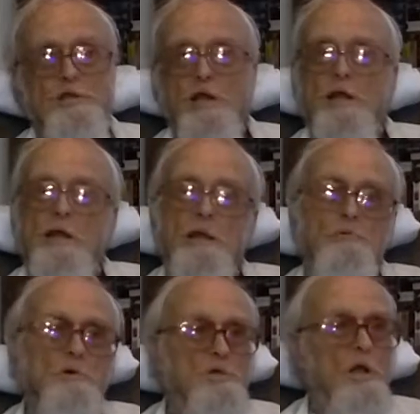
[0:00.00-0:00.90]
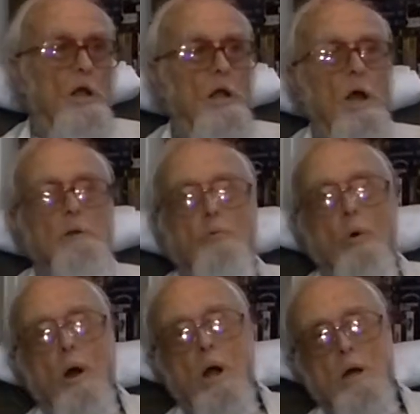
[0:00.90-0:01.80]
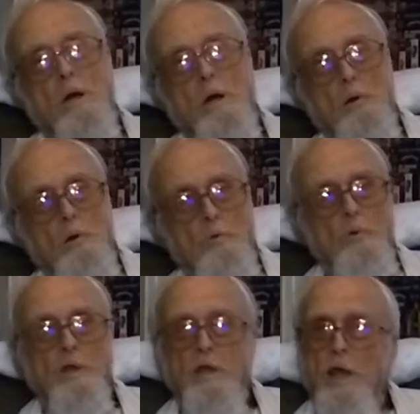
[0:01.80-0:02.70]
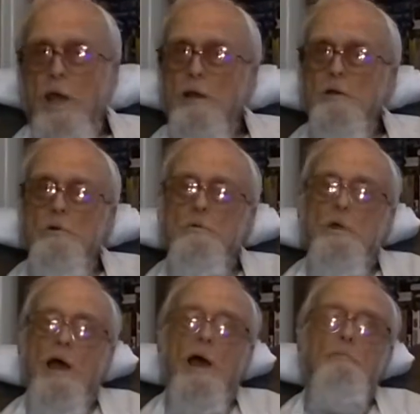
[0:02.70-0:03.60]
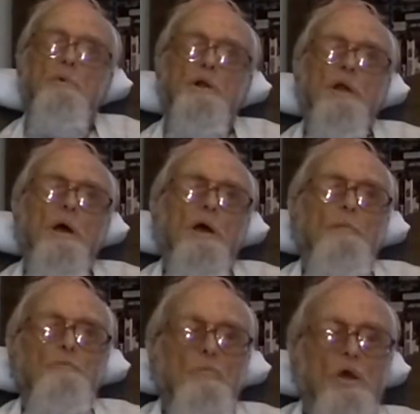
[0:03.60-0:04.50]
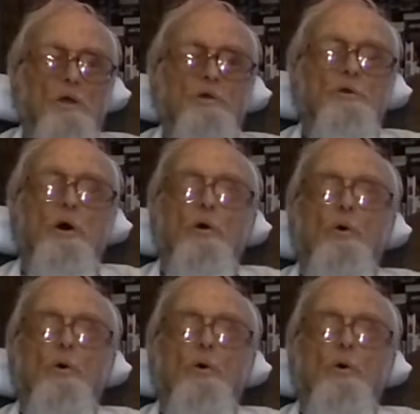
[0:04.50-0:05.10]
said he was a good worker. We can't do that. But you